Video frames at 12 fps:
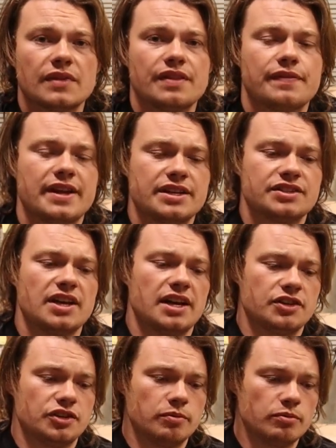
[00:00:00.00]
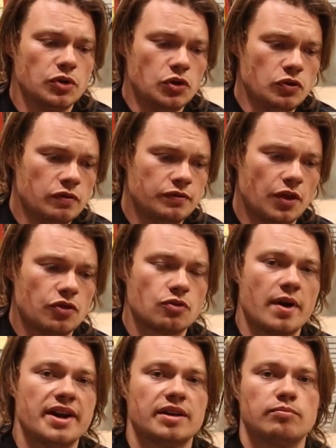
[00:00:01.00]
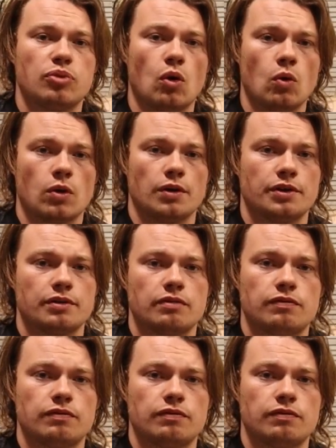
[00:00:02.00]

they decided to move the threaded port